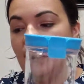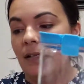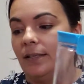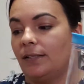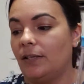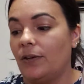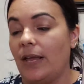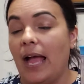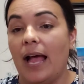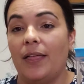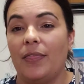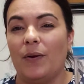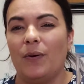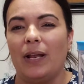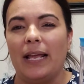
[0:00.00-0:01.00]
So yeah,
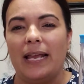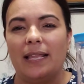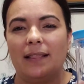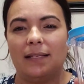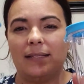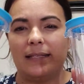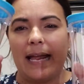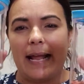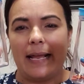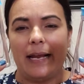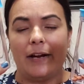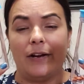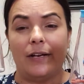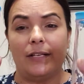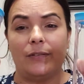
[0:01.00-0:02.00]
they were like in the snack
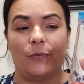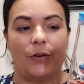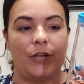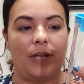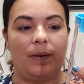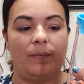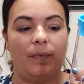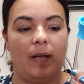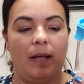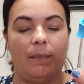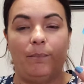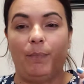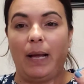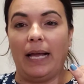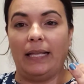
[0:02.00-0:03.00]
area where you can
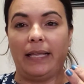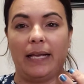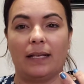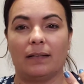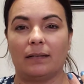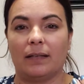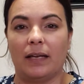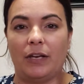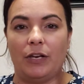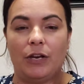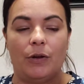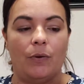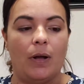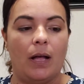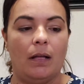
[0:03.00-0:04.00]
buy like, you
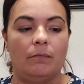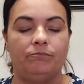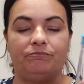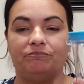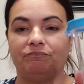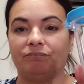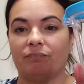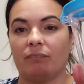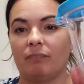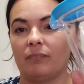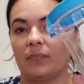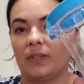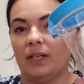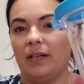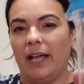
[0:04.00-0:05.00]
know,
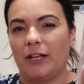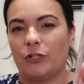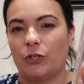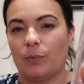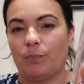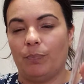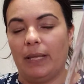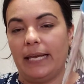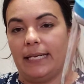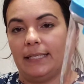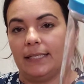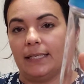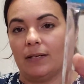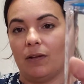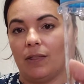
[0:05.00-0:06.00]
extra
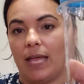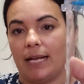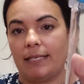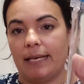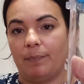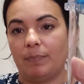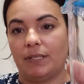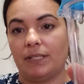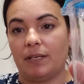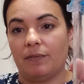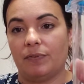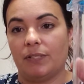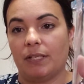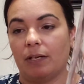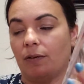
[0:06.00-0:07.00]
plates and all that type of stuff,
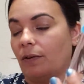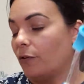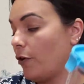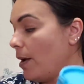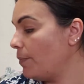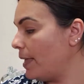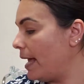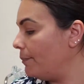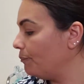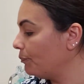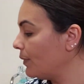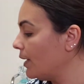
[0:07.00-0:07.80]
so grab that.